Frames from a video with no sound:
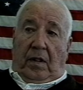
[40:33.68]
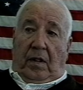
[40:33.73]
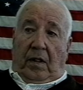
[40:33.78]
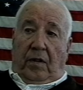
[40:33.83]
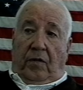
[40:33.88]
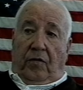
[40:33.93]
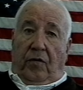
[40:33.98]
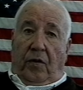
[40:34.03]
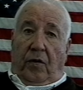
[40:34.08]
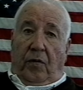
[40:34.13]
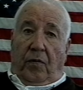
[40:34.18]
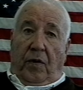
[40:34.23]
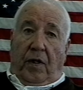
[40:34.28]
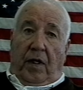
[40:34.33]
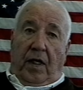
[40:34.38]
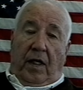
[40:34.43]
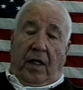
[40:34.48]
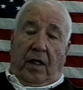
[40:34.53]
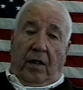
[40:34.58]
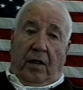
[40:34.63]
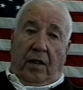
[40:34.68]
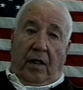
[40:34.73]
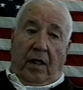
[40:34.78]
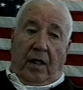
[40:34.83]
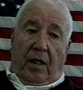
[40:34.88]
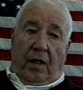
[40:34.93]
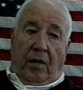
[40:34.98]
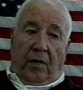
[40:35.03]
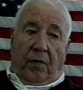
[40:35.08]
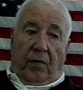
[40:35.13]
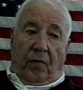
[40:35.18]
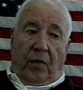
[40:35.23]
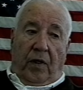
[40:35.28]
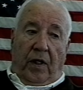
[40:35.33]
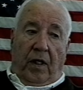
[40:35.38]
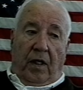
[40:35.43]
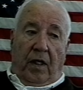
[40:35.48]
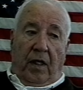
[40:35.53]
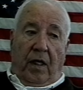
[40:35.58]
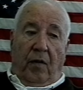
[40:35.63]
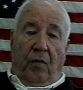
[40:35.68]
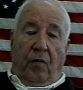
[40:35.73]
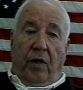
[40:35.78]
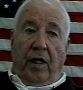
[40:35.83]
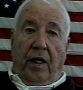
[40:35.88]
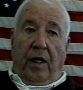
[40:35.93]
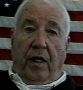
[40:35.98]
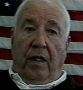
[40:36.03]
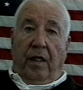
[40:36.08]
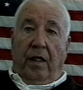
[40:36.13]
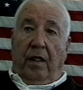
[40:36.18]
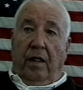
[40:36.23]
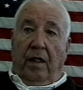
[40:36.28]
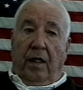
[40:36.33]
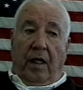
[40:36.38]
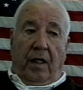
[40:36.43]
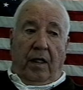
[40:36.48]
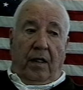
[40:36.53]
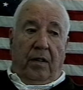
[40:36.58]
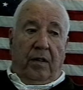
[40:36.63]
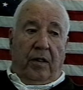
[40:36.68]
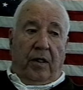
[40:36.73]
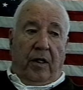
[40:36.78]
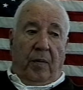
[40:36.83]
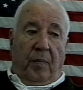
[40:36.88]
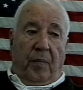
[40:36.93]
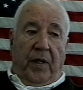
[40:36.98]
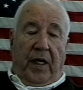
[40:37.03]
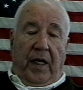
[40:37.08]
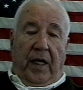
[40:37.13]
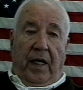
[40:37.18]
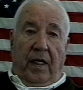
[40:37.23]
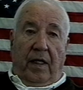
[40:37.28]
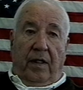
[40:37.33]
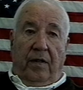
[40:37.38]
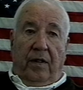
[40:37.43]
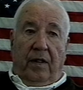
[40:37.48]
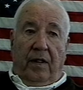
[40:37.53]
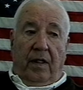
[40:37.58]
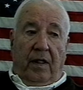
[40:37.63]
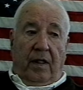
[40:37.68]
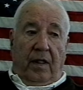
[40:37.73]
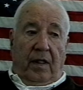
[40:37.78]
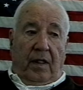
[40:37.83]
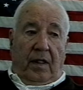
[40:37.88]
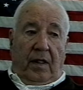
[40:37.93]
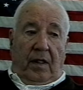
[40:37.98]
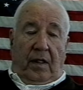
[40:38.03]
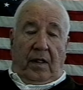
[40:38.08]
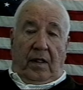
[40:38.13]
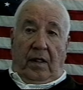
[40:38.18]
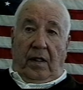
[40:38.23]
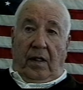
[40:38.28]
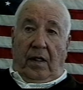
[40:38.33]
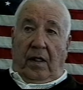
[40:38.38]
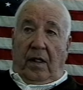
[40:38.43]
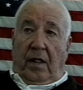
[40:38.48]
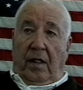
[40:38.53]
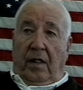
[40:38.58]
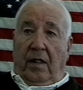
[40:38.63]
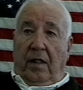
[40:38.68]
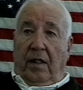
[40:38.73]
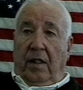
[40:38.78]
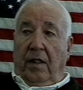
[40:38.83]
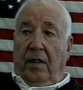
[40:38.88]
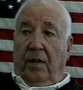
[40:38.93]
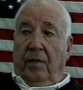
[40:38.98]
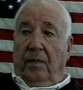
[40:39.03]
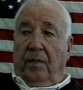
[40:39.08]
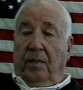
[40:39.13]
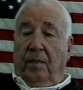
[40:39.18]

and so we had to kind of wiggle our way in. They'd cleared a path. And uh,